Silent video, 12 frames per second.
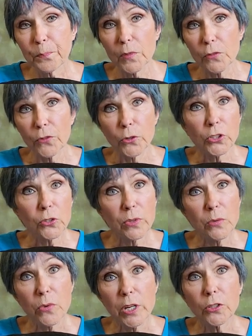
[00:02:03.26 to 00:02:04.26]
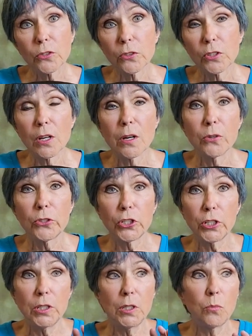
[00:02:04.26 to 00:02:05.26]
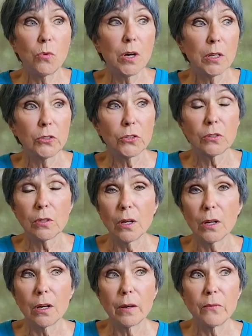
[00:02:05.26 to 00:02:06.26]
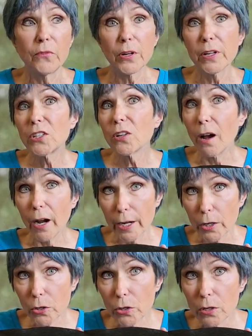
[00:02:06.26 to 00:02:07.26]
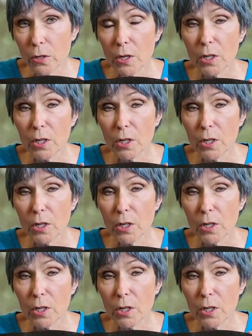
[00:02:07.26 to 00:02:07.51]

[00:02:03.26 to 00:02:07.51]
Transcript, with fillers: The first three weeks or so, she was uh, very tired